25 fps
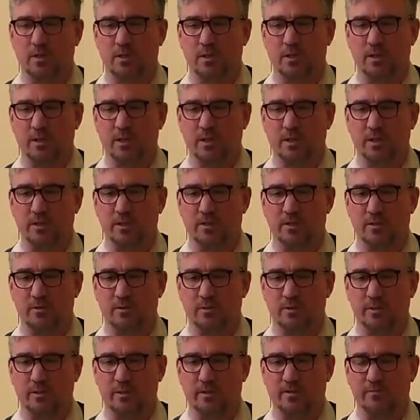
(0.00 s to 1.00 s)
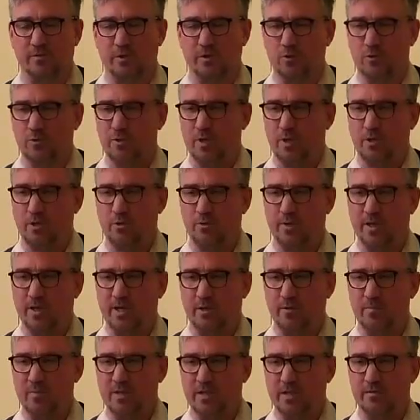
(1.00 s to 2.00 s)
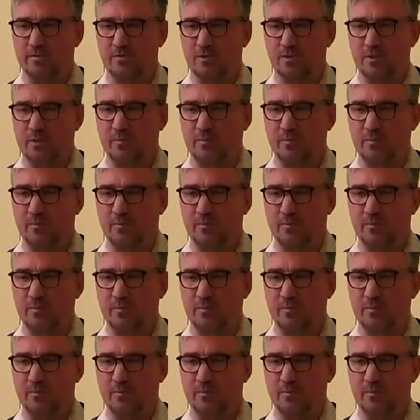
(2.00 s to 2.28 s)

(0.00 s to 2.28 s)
If you know your Greek myths,